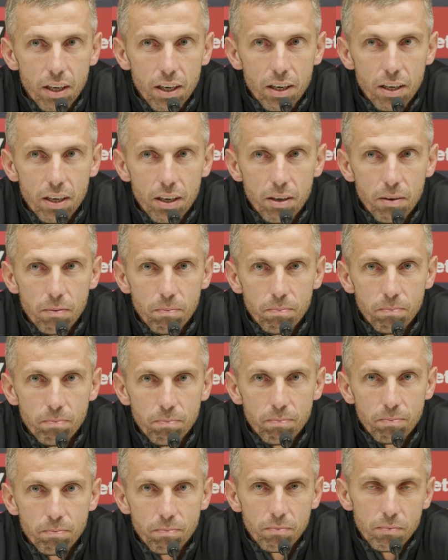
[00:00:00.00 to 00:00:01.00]
Um,
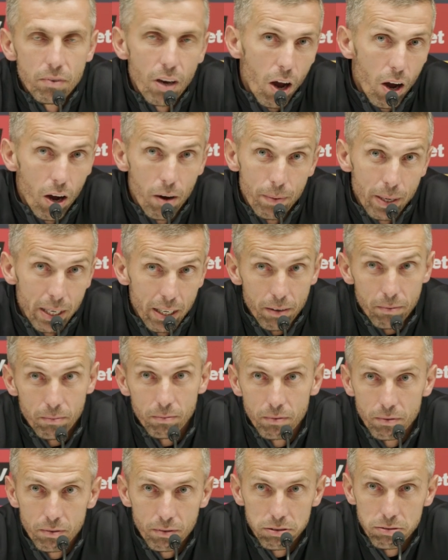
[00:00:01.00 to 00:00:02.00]
no, I mean, I'm,
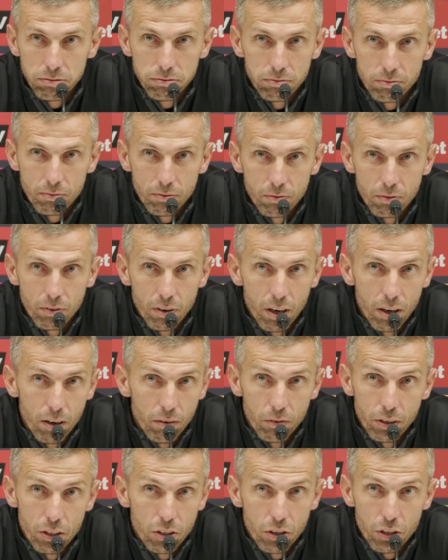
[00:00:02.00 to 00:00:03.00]
uh,
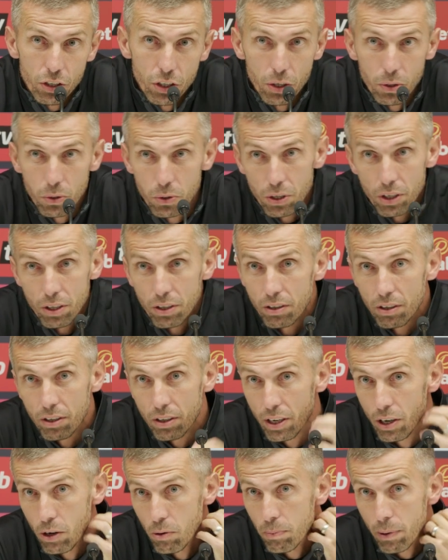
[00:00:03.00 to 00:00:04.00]
Richard Hughes and
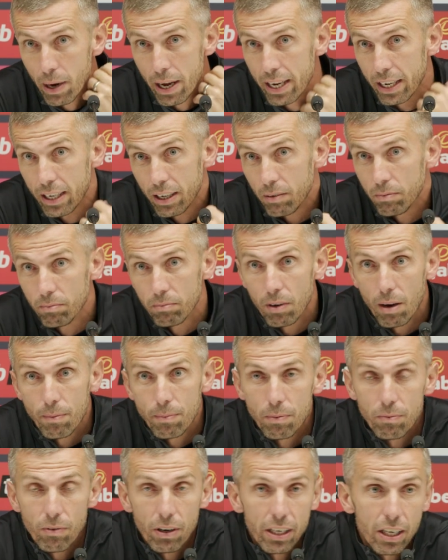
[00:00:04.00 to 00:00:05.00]
Neil Blake I'm, I'm
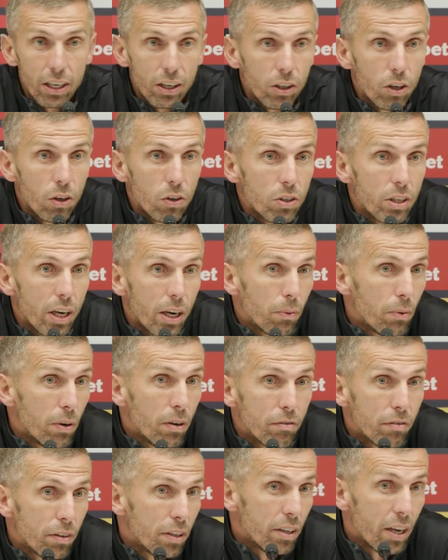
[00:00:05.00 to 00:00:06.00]
in regular contact
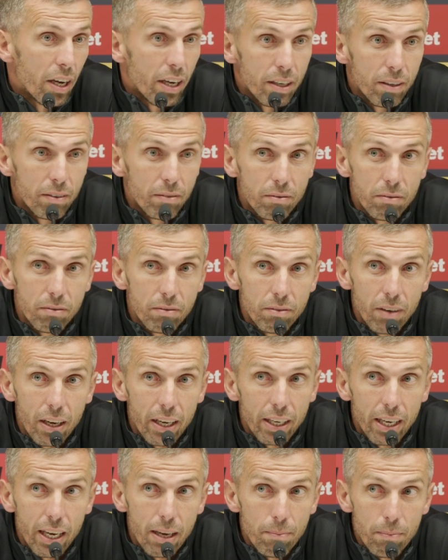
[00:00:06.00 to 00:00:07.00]
with, and they, they
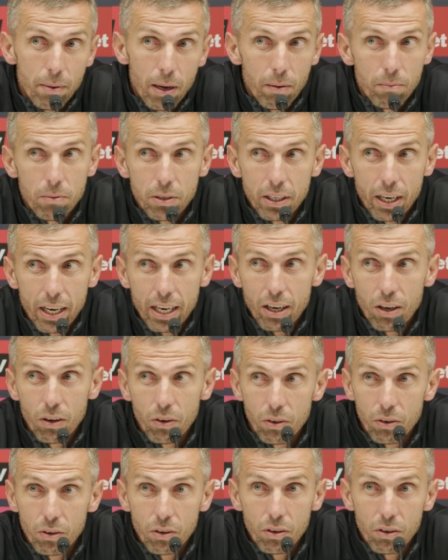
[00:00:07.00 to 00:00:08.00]
keep me up to date
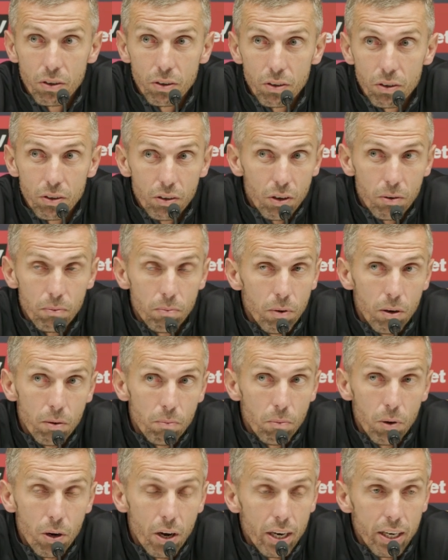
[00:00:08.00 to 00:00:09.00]
on, on,
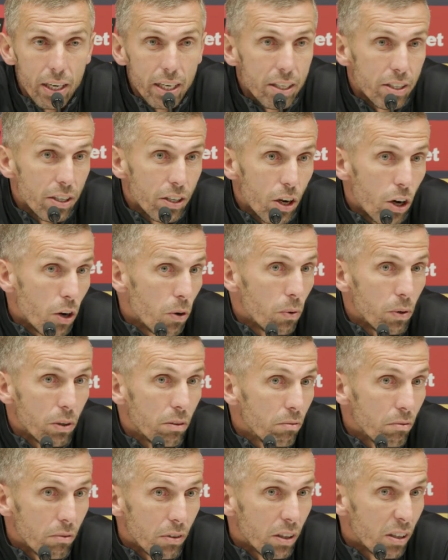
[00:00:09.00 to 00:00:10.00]
on what I need to know, and,
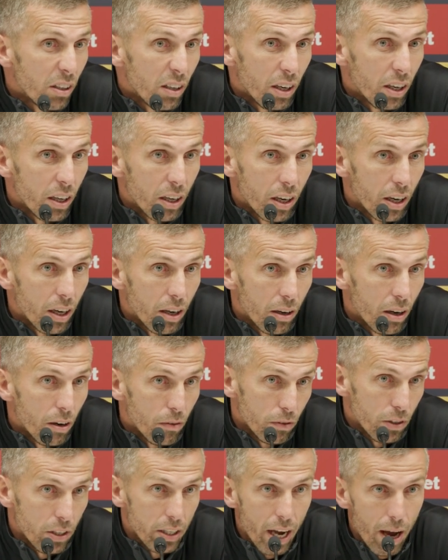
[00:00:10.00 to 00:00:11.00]
and, and I'm
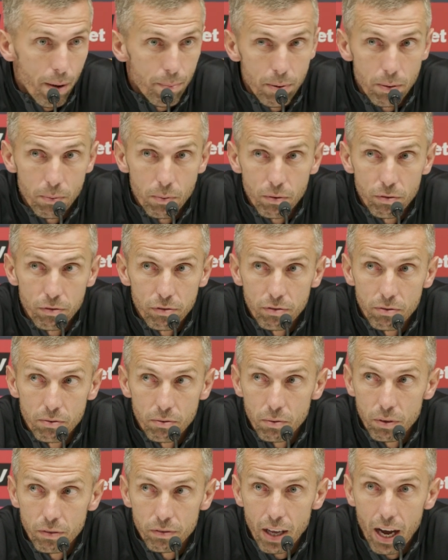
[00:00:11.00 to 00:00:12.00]
obviously happy with,
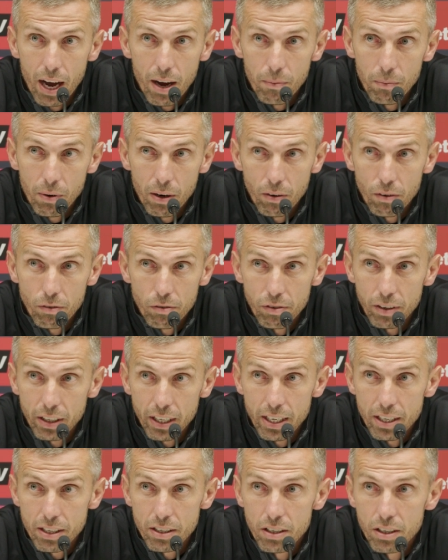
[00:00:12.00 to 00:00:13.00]
with that and where everything
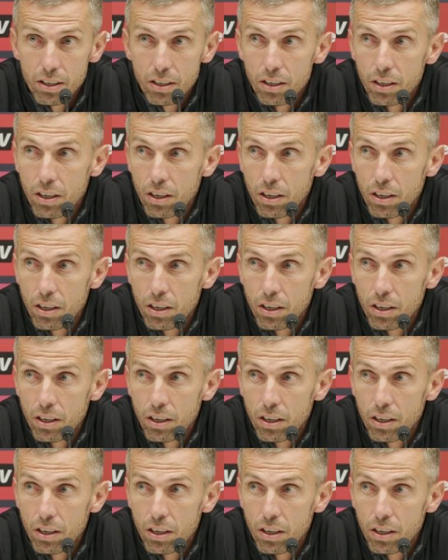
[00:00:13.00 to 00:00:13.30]
is.